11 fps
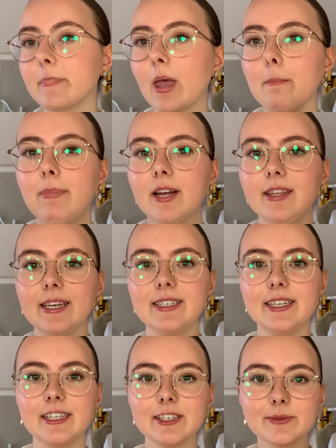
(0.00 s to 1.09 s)
But this
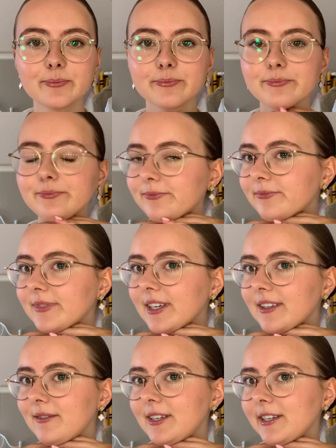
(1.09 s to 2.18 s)
is
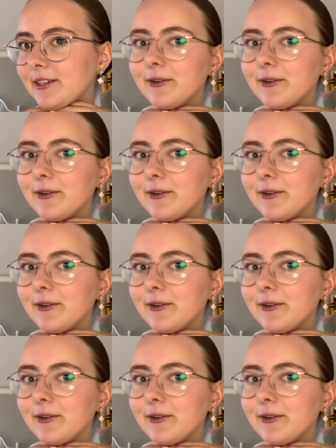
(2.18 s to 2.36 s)
the finished